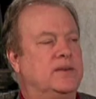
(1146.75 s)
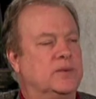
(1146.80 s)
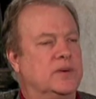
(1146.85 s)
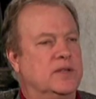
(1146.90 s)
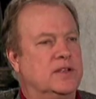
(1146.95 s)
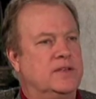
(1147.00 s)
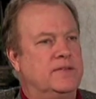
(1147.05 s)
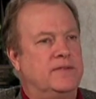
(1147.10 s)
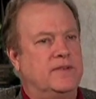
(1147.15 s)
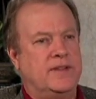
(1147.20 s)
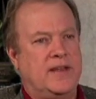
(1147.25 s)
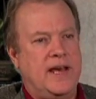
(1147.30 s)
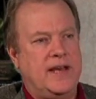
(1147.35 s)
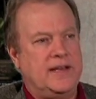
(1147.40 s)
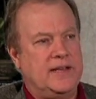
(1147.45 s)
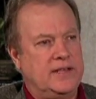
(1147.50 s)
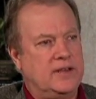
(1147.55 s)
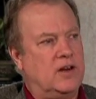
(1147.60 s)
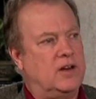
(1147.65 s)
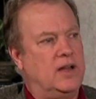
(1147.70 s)
We're looking for
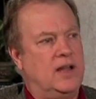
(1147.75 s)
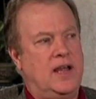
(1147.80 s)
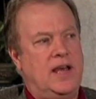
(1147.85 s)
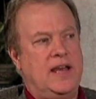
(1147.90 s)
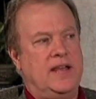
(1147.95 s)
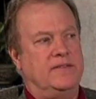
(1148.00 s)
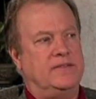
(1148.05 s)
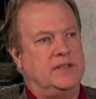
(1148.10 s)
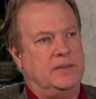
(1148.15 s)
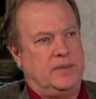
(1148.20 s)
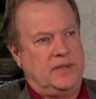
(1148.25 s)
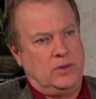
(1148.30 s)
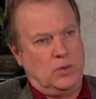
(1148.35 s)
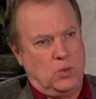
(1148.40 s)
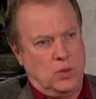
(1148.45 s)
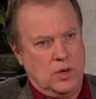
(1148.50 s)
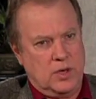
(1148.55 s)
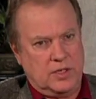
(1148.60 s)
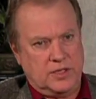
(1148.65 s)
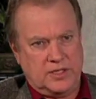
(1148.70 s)
that in our lives. I mean, the
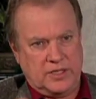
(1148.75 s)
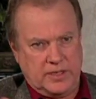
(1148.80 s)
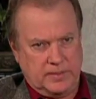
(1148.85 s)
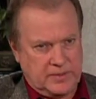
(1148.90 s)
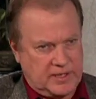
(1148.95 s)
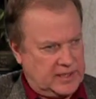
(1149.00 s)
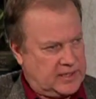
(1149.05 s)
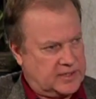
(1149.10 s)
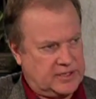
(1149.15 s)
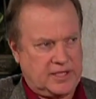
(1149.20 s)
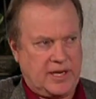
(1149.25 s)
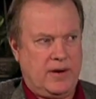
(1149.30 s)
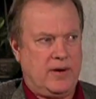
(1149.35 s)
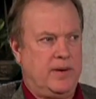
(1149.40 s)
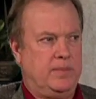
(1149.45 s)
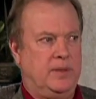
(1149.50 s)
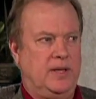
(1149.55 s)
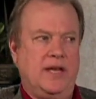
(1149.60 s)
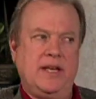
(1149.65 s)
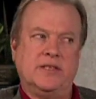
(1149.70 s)
world seems like a
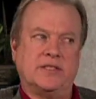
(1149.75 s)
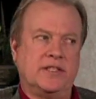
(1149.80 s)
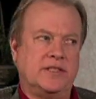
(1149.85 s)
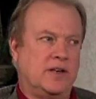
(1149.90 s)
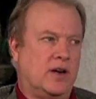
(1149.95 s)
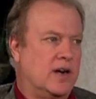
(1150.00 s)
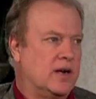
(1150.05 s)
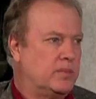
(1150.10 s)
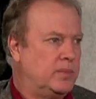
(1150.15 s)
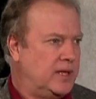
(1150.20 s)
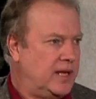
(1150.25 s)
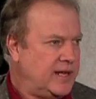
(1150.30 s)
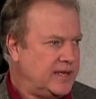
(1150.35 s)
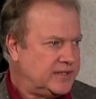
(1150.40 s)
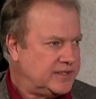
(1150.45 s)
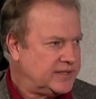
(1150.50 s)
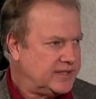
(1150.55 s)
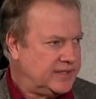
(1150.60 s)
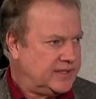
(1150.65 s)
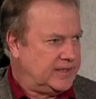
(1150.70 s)
scary place, a dark
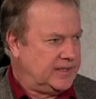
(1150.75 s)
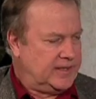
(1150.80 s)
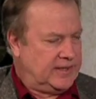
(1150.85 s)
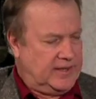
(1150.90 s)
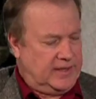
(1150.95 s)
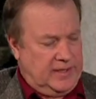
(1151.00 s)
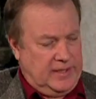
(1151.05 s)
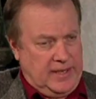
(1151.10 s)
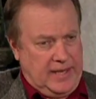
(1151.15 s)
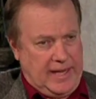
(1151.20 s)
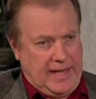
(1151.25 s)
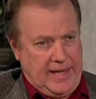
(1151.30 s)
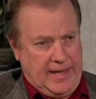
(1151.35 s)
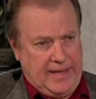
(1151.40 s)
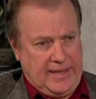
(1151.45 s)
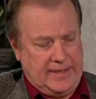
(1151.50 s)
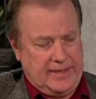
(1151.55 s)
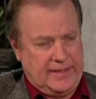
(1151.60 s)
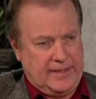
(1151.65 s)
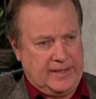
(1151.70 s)
place.
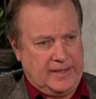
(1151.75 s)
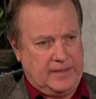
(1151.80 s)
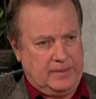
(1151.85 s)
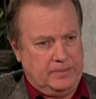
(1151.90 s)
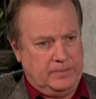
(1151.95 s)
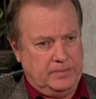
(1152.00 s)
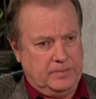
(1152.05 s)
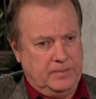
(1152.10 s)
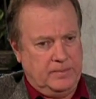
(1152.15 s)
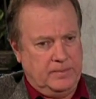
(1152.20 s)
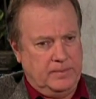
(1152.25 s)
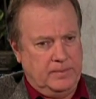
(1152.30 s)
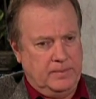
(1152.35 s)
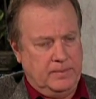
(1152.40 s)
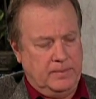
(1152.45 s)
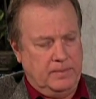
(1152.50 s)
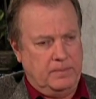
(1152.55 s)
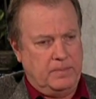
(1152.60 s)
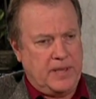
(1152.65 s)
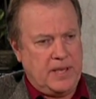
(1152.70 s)
And
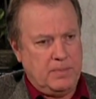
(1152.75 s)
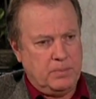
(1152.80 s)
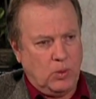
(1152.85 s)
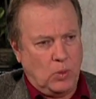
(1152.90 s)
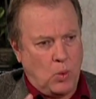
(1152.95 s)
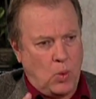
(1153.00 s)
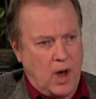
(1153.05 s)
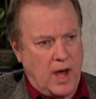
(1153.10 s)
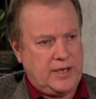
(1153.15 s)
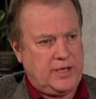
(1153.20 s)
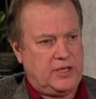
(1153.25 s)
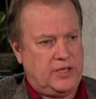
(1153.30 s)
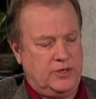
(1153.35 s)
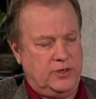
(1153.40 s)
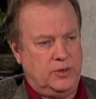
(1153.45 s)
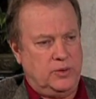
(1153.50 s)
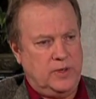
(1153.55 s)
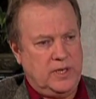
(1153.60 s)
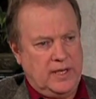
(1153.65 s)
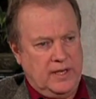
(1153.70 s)
people want
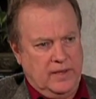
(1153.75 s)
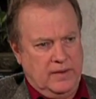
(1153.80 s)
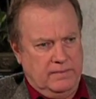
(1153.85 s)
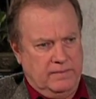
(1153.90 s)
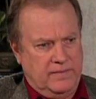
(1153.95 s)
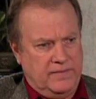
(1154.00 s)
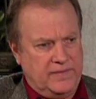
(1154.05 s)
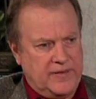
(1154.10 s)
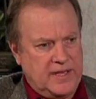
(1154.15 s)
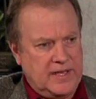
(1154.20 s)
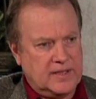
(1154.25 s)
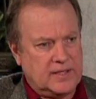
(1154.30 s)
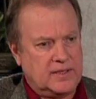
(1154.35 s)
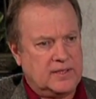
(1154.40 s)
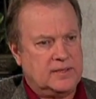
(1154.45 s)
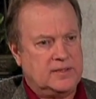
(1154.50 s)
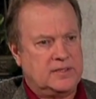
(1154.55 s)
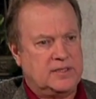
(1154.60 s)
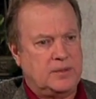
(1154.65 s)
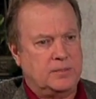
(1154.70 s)
to
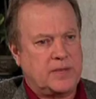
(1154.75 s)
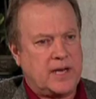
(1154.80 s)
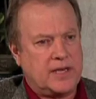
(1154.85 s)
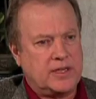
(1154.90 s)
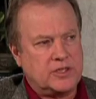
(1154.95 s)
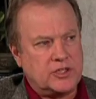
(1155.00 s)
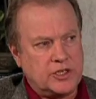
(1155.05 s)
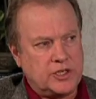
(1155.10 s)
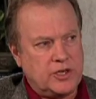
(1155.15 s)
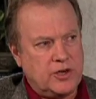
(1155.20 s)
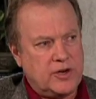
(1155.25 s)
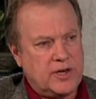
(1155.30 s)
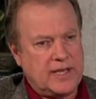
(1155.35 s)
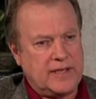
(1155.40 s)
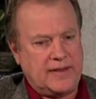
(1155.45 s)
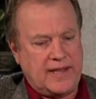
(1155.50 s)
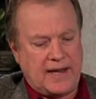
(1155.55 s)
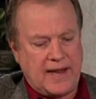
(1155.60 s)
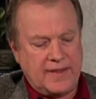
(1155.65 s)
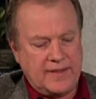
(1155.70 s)
feel some kind of security
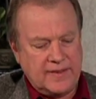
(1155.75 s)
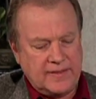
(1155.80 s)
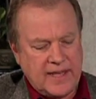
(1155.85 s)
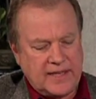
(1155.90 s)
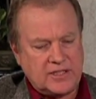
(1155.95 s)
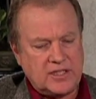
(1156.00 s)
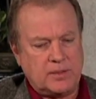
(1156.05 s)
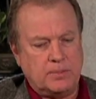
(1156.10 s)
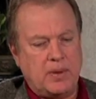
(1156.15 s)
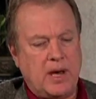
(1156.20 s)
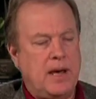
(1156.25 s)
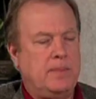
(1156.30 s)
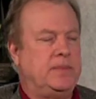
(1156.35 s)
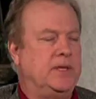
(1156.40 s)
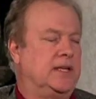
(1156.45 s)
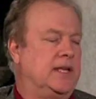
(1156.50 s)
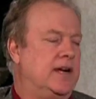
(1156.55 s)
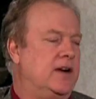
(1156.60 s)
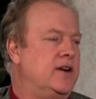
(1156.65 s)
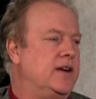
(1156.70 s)
in that. I think that's the
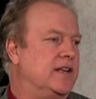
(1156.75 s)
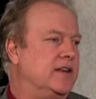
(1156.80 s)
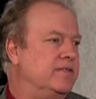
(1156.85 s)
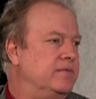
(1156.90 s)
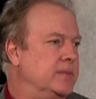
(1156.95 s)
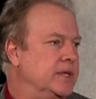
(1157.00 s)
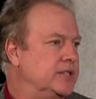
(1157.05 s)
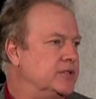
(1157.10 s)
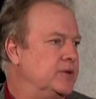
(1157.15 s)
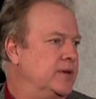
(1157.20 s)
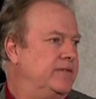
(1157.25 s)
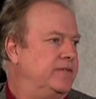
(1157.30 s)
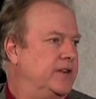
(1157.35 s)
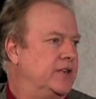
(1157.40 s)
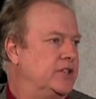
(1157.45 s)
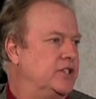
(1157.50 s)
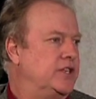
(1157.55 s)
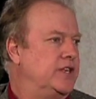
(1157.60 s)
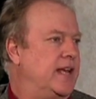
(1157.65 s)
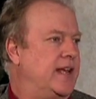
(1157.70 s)
popularity of mystery
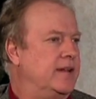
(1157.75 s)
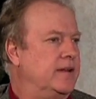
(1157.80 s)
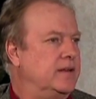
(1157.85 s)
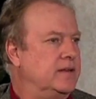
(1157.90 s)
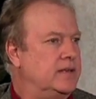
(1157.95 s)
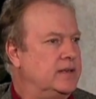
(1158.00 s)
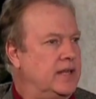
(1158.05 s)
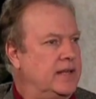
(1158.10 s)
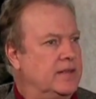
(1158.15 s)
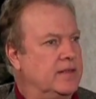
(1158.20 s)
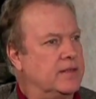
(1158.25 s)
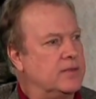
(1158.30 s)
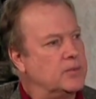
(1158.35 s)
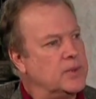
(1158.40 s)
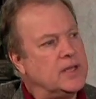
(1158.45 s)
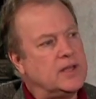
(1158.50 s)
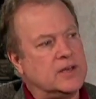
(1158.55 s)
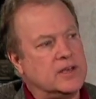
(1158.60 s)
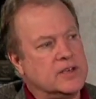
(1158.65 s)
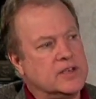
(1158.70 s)
fiction and
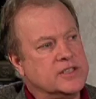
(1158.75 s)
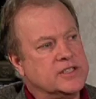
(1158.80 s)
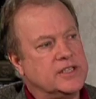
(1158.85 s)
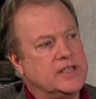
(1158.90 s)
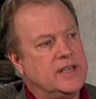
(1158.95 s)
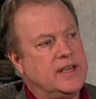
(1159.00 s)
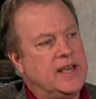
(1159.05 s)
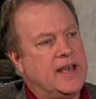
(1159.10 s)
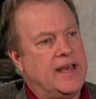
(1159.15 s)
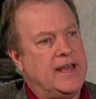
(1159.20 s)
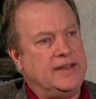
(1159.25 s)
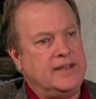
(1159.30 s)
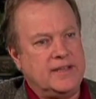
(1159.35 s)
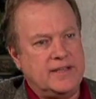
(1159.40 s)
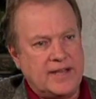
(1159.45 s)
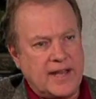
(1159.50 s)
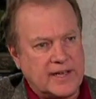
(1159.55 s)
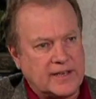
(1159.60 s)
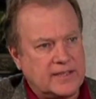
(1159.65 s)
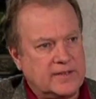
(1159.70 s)
thrillers and
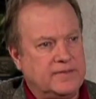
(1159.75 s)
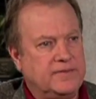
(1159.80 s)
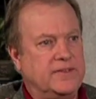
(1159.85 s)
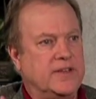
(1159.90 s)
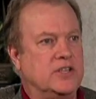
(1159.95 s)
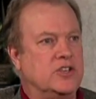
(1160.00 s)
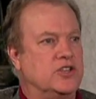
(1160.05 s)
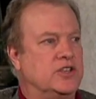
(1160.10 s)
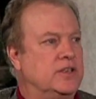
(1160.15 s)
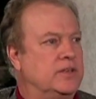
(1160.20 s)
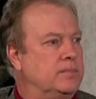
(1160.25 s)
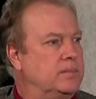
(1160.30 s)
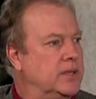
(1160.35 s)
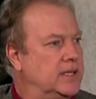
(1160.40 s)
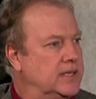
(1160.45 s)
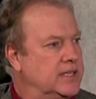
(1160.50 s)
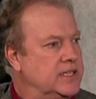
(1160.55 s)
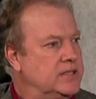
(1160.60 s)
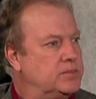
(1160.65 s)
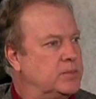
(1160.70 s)
detective fiction and
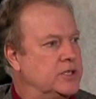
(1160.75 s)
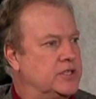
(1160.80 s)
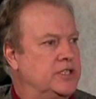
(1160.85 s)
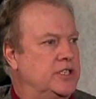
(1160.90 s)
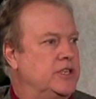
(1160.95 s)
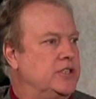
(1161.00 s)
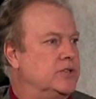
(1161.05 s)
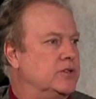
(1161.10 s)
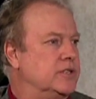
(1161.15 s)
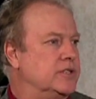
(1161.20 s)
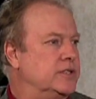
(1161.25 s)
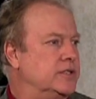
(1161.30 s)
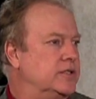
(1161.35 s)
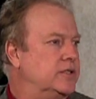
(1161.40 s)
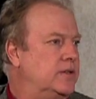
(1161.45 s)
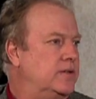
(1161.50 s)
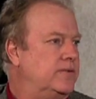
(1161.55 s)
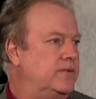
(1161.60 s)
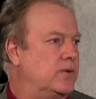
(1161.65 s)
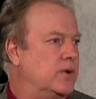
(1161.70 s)
police procedurals and
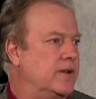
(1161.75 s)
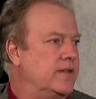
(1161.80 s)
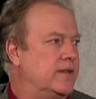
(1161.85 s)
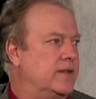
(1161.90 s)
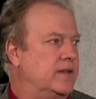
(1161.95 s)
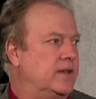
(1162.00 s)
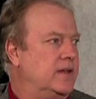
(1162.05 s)
so forth.